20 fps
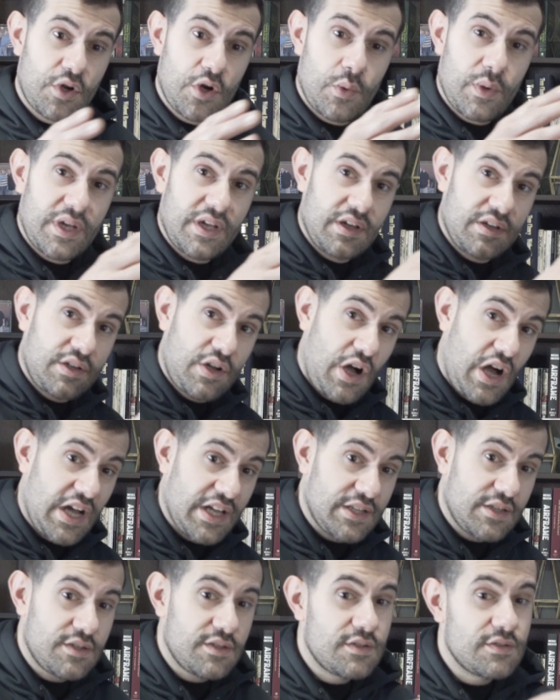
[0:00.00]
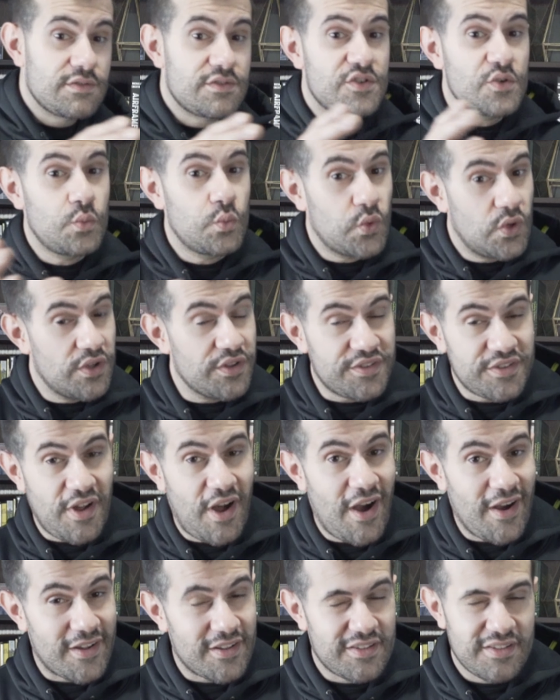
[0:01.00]
going cotton to wool
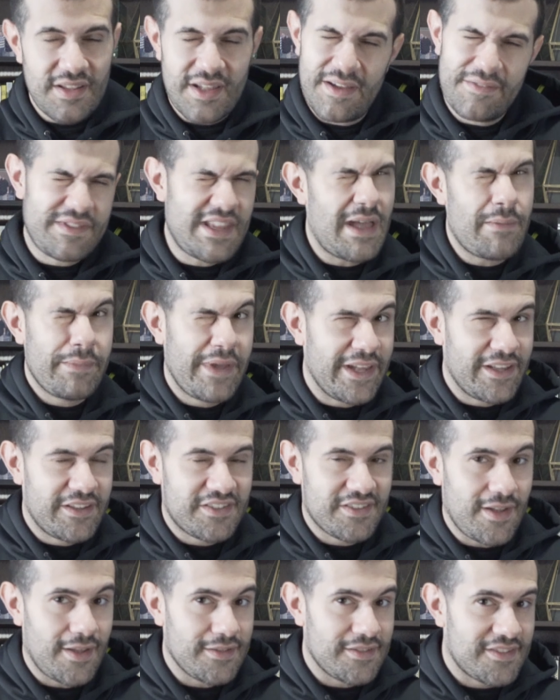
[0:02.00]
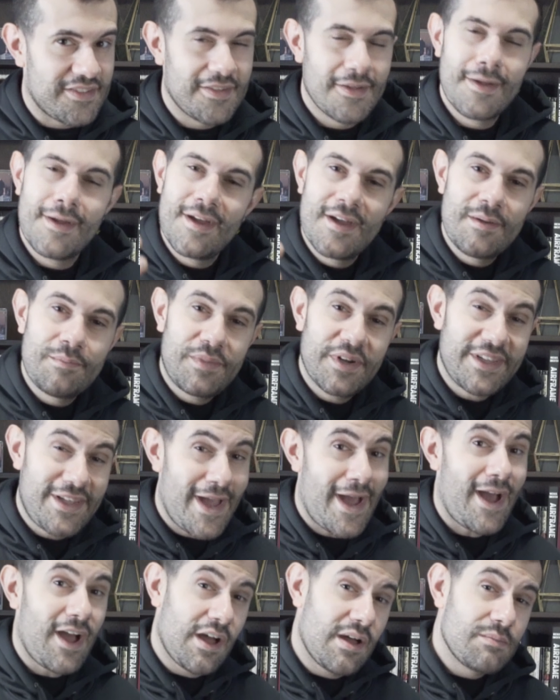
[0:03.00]
socks, if that makes sense. But
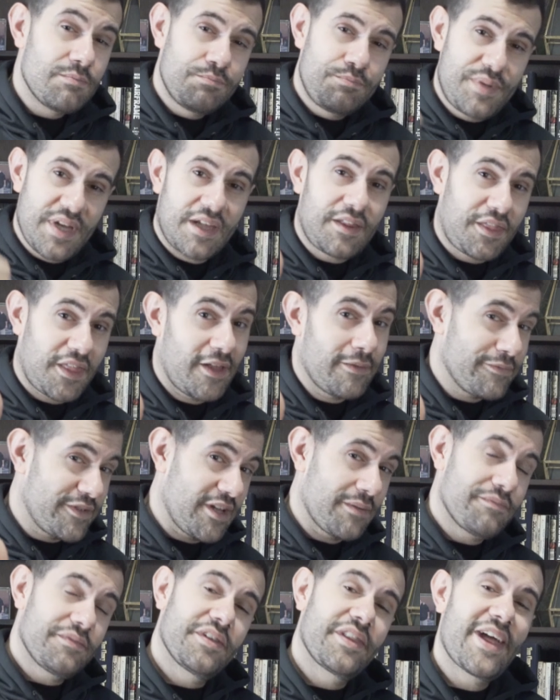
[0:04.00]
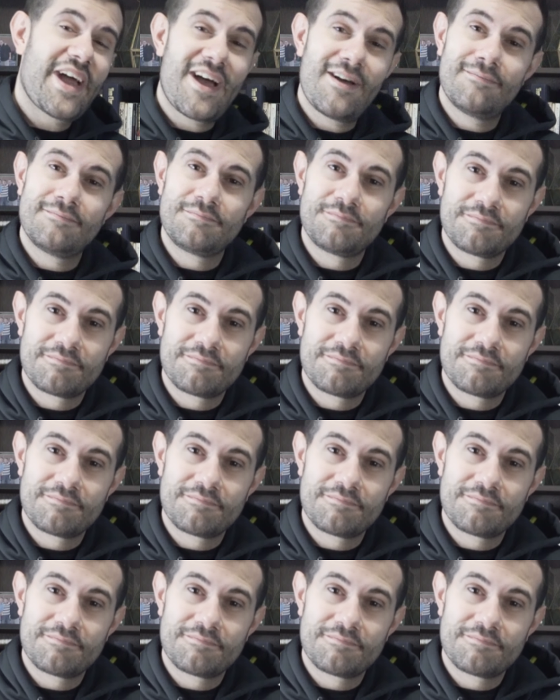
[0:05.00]
yeah, Big thumbs up for that.